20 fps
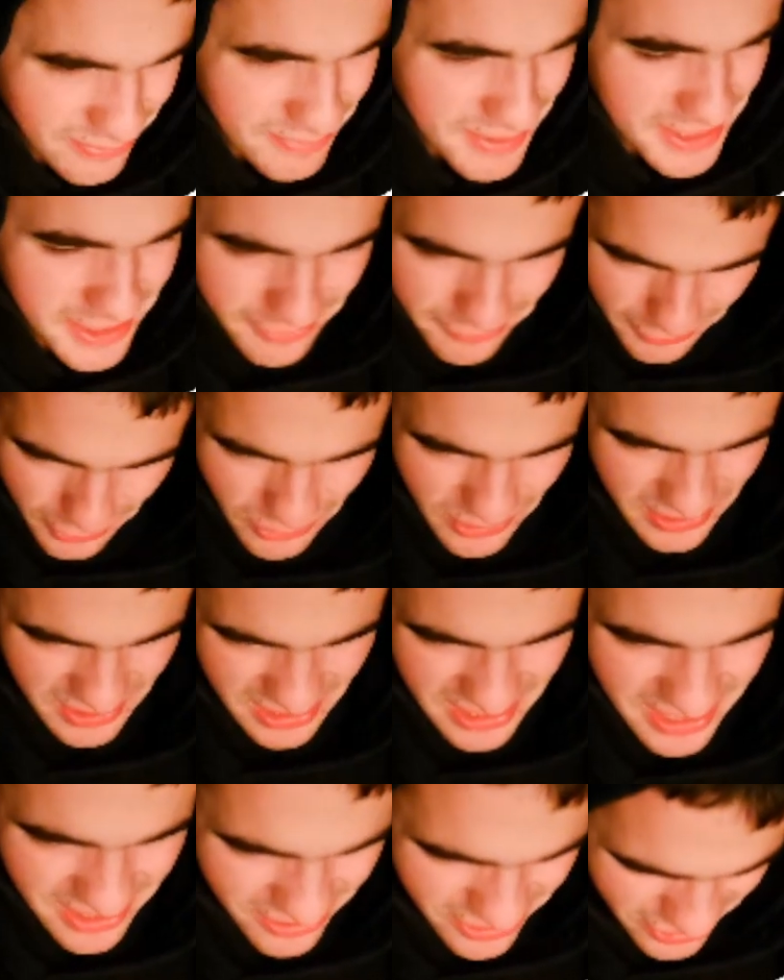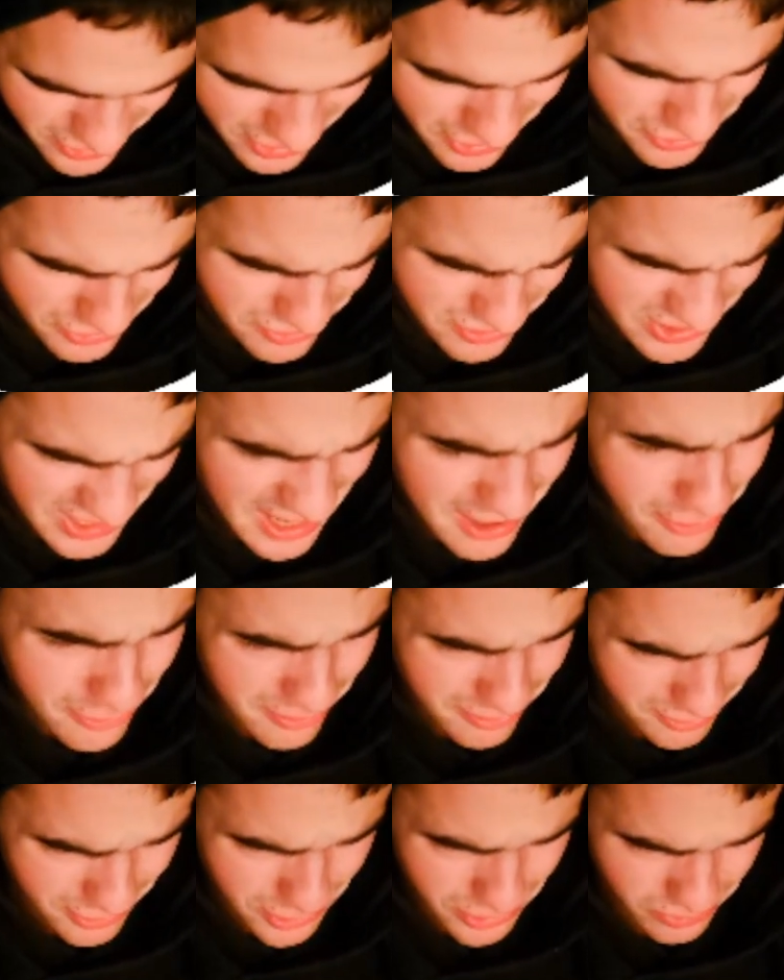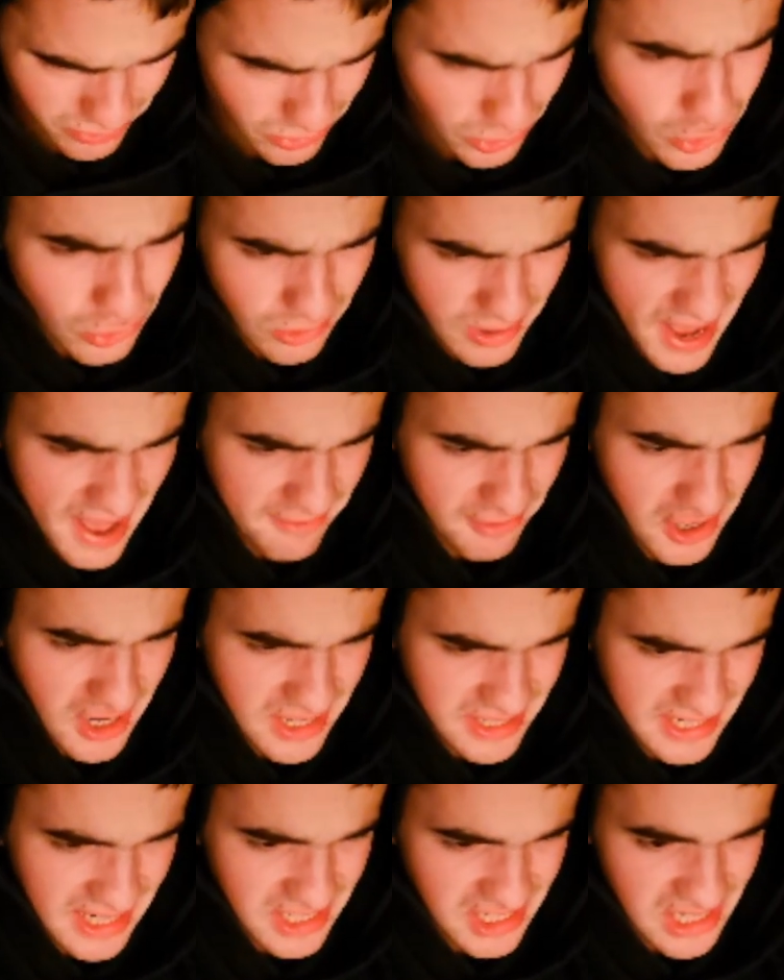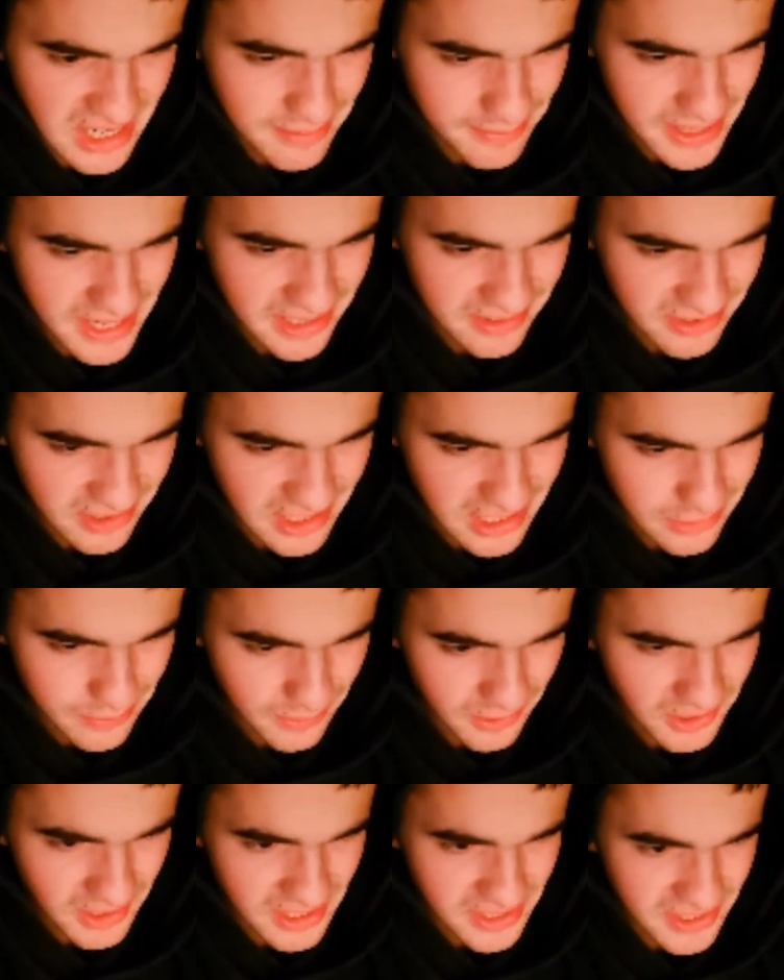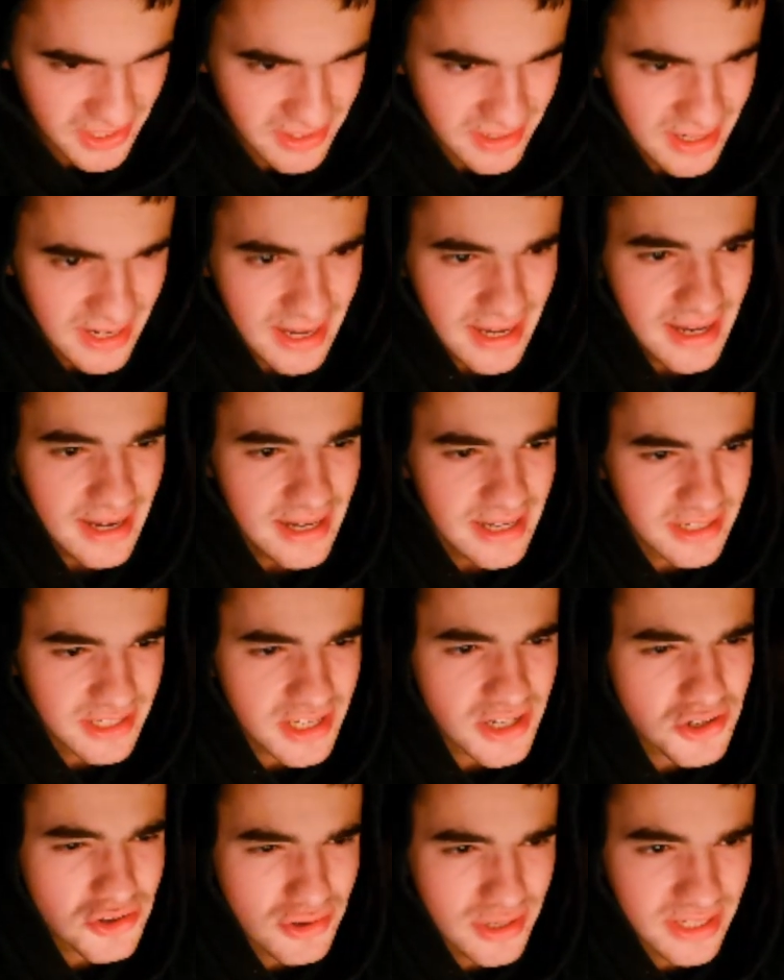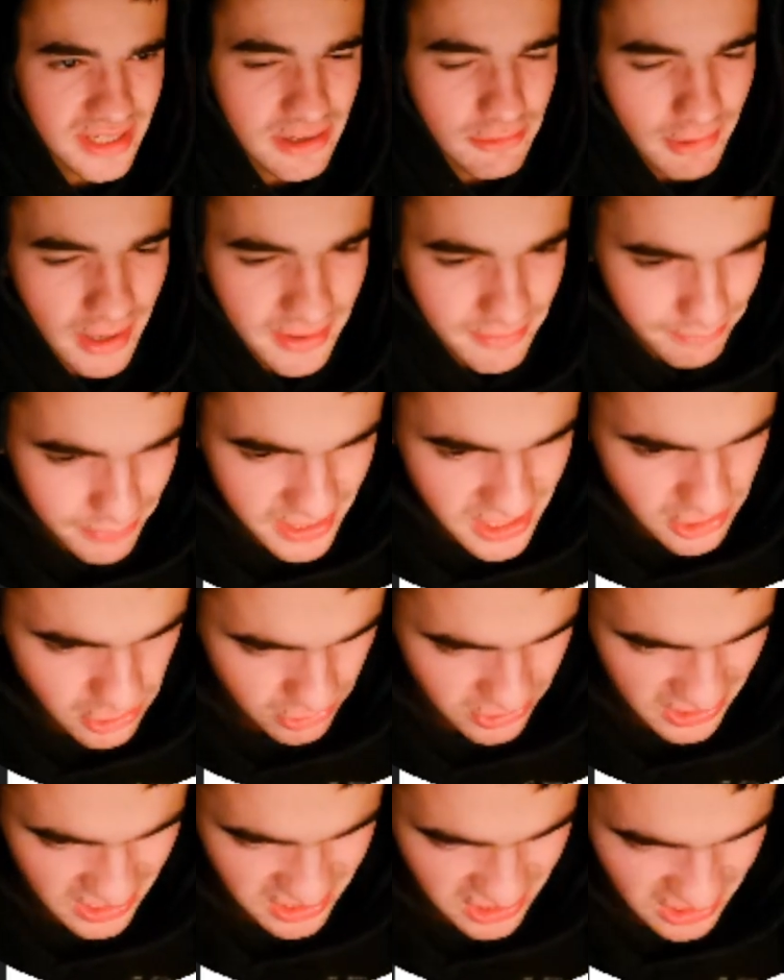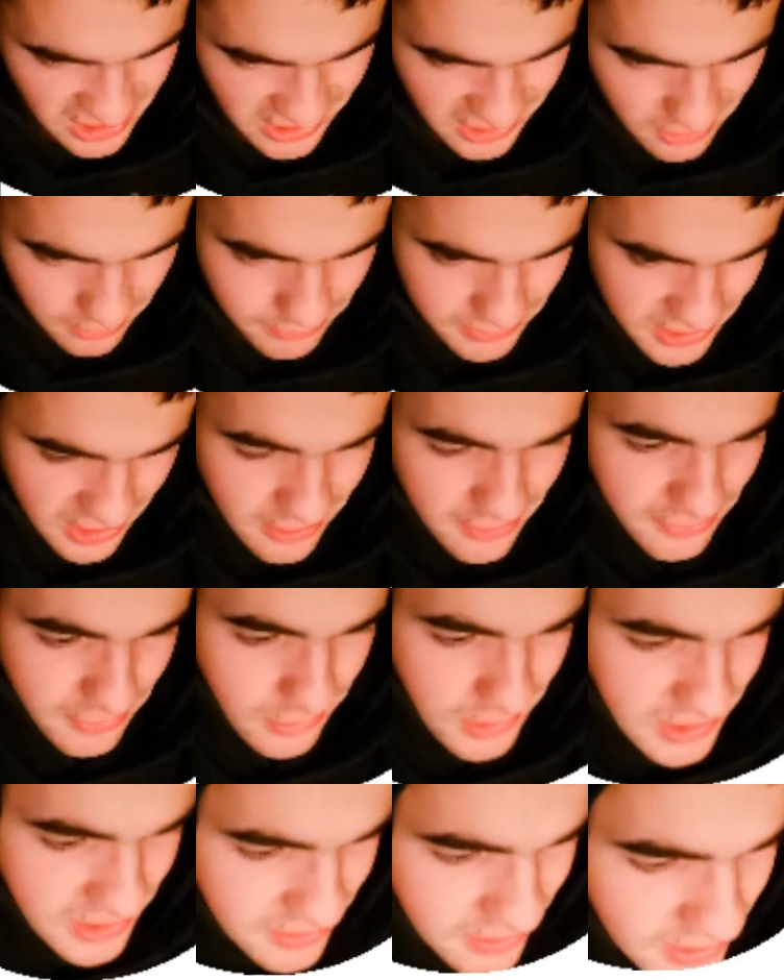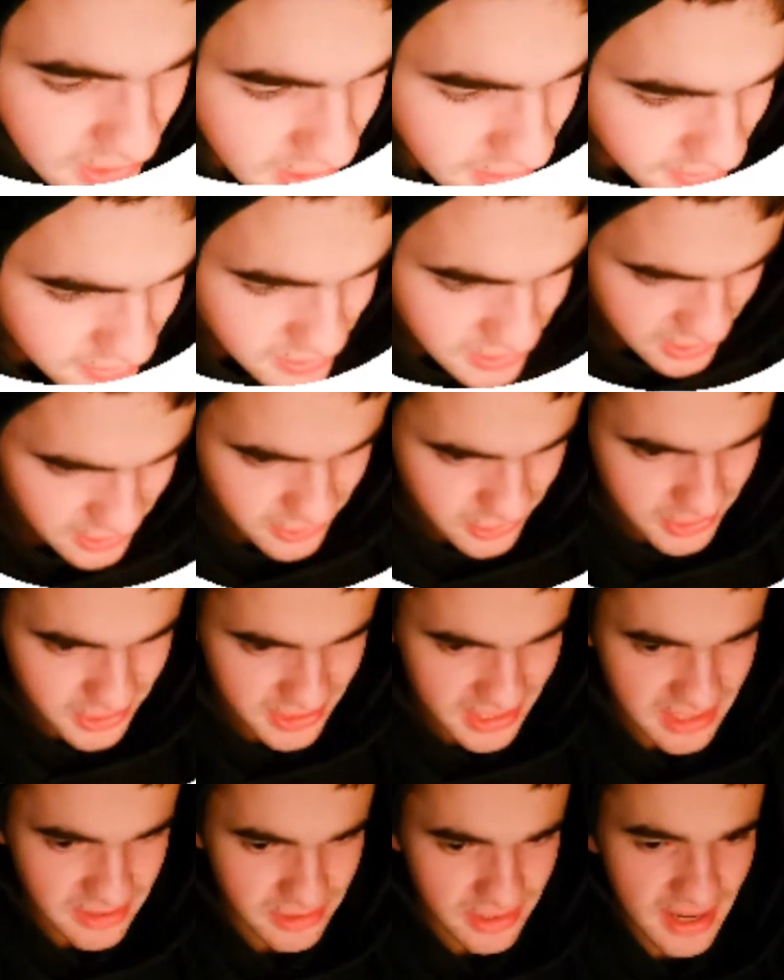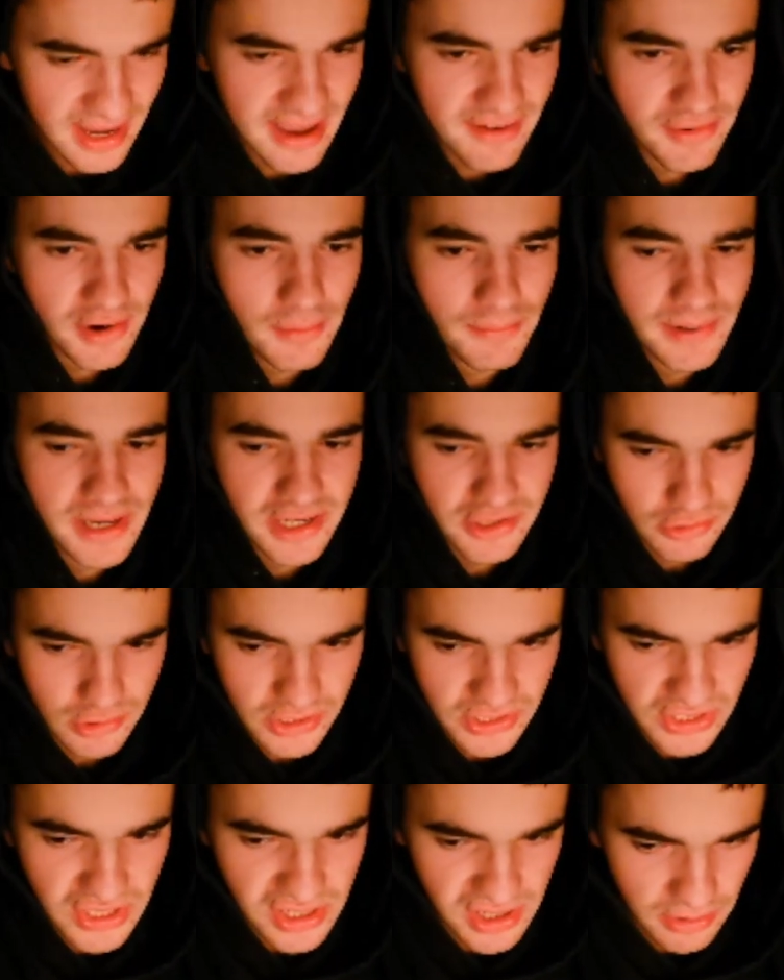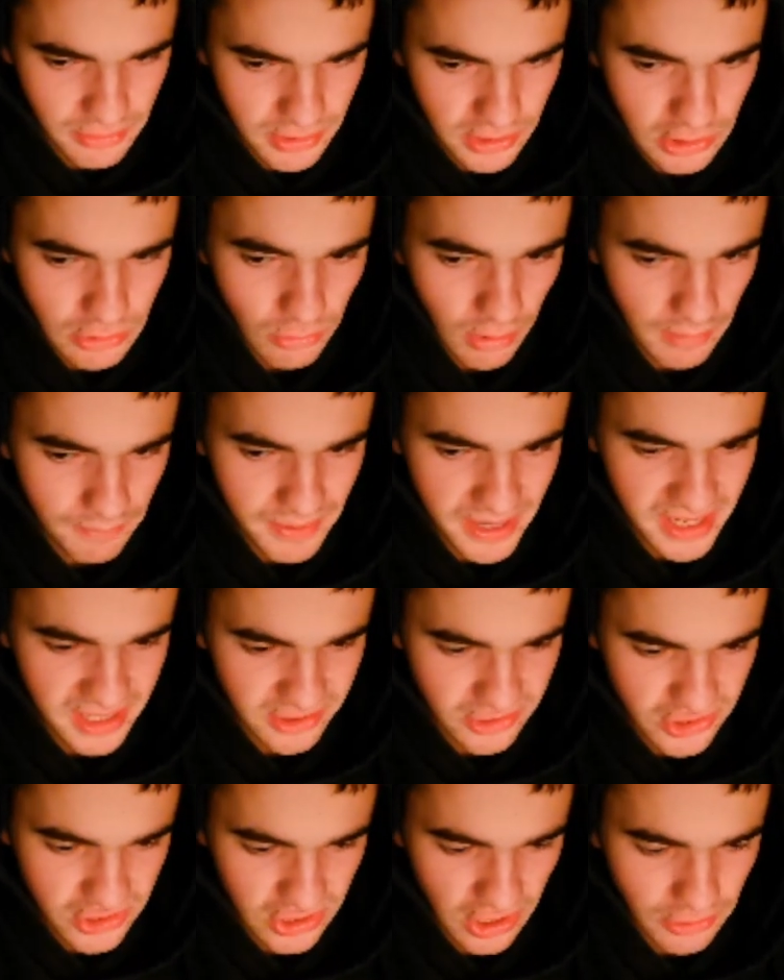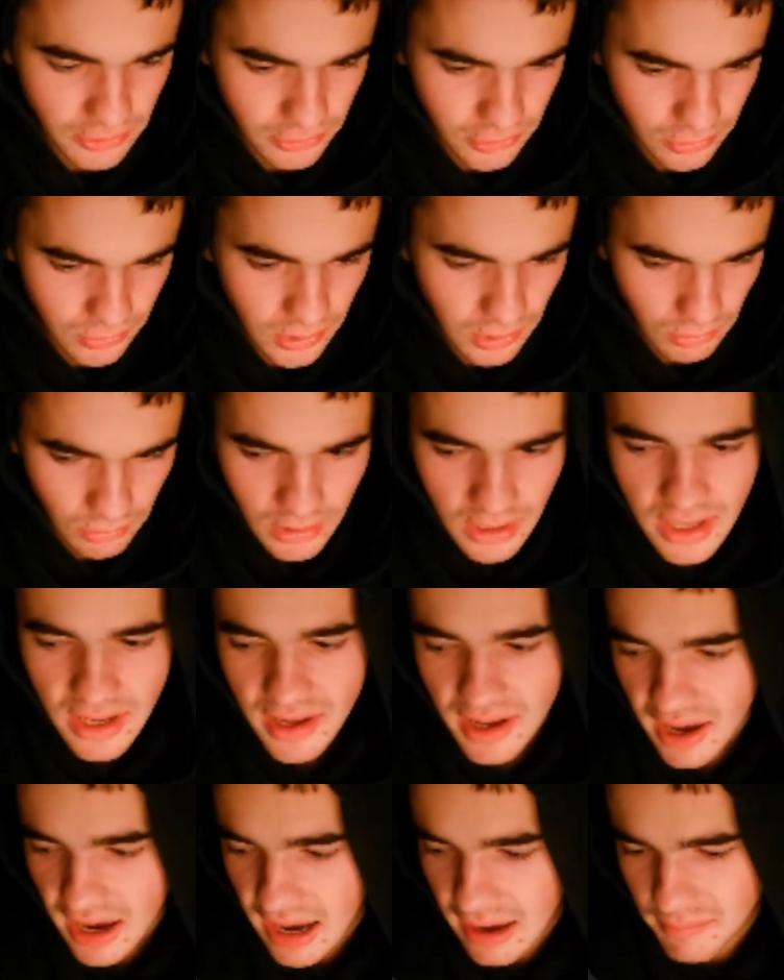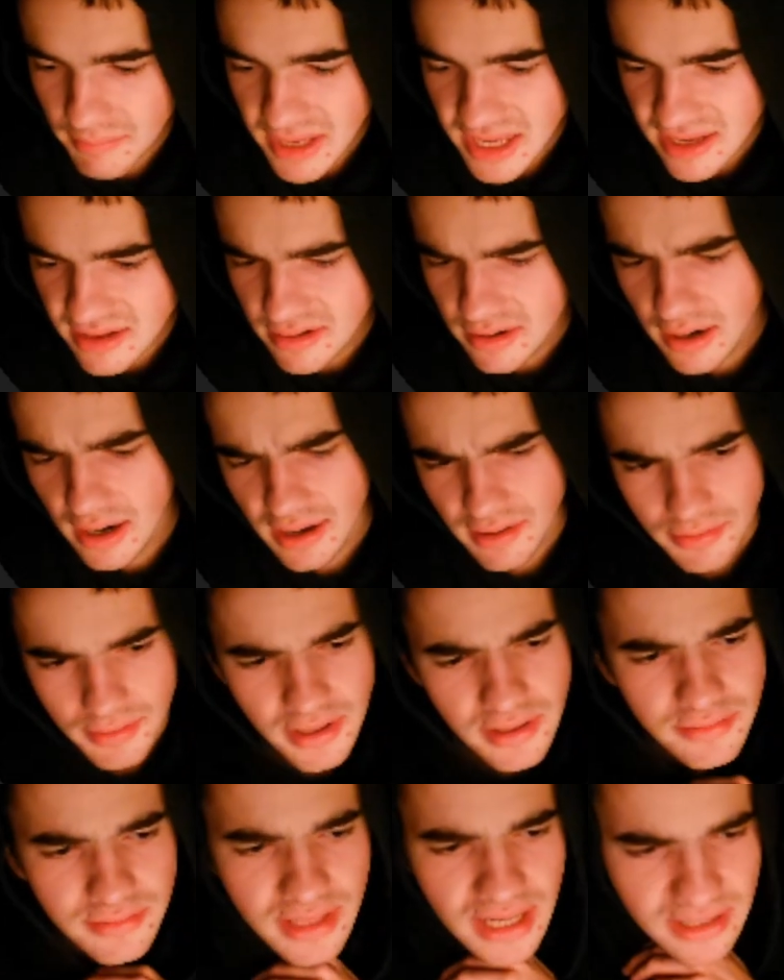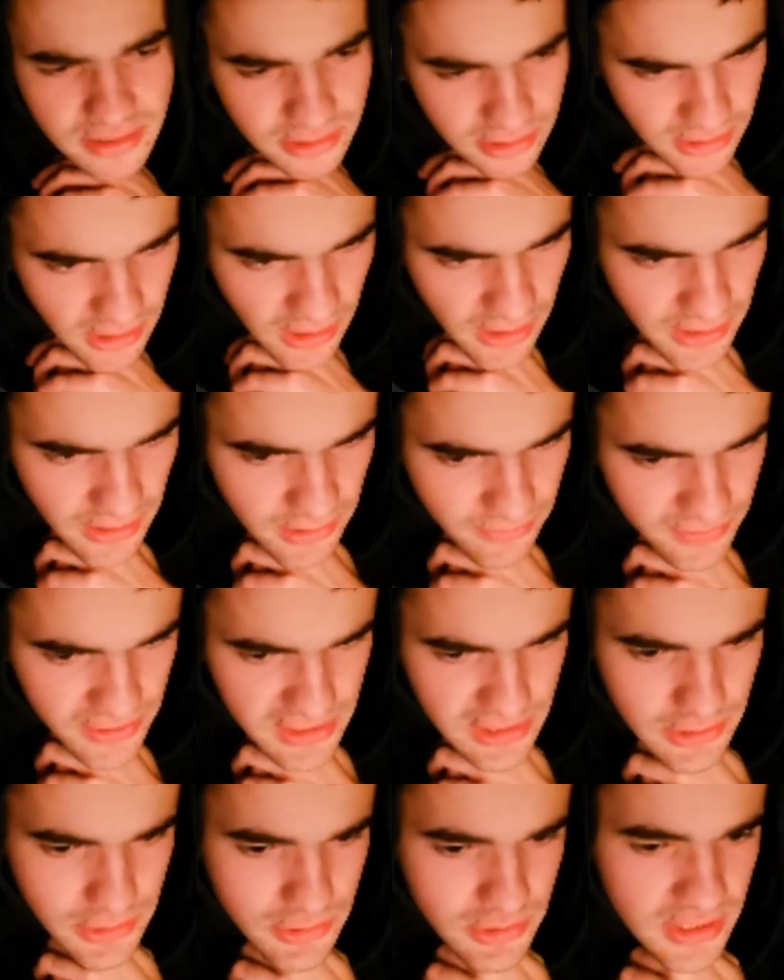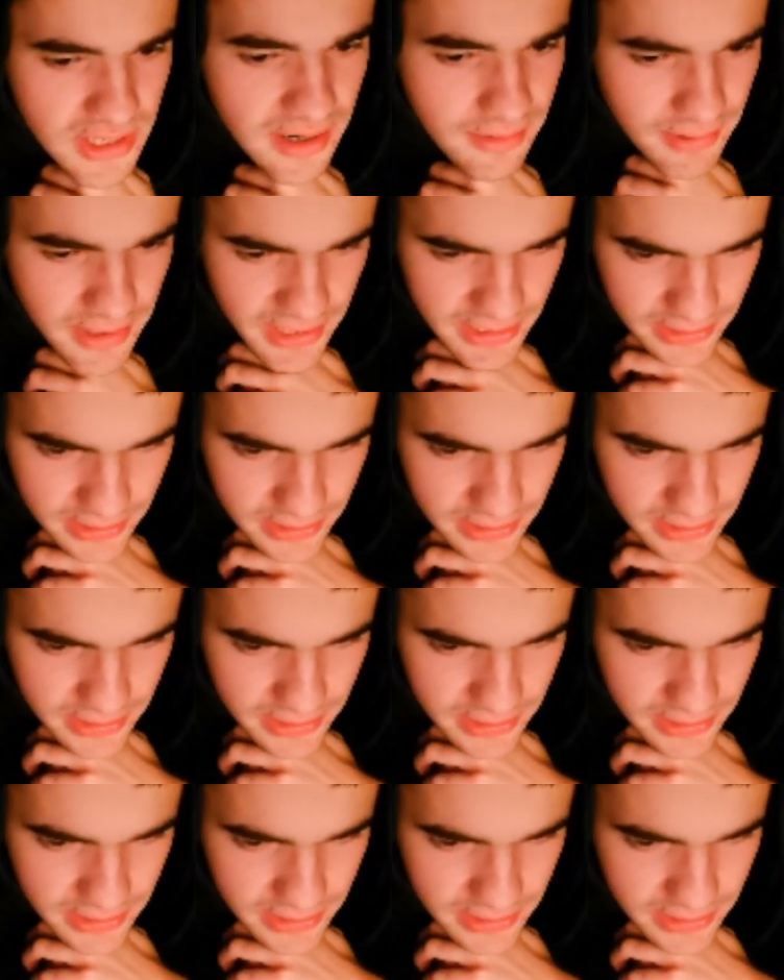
metaphorically shows how cruel Eva is actually being to these bodies. And it's interesting when Beatrice actually comes over and, you know, just says to Eva Beatrice, you know, you are being so cruel. I mean, I think that's kind of illusionary